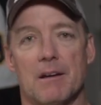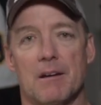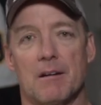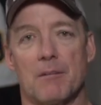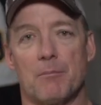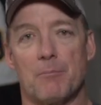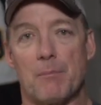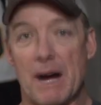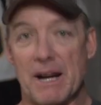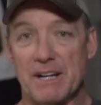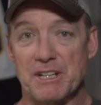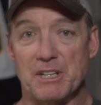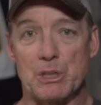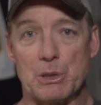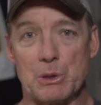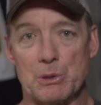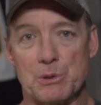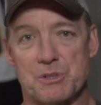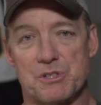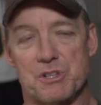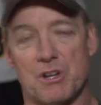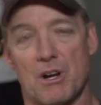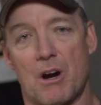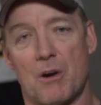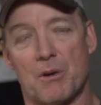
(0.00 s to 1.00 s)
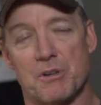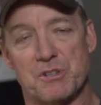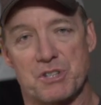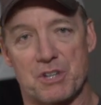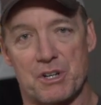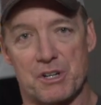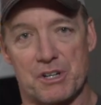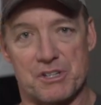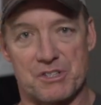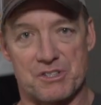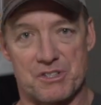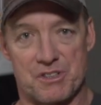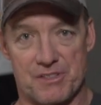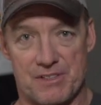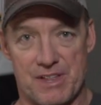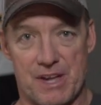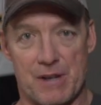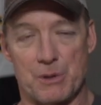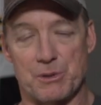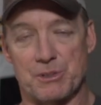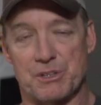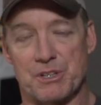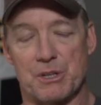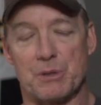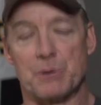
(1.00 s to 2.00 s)
my dudes are as good as
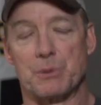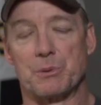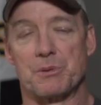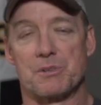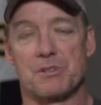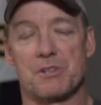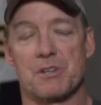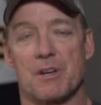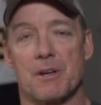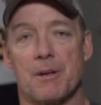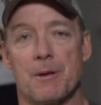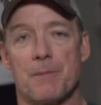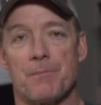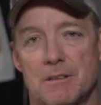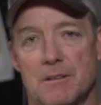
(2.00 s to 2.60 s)
their dudes.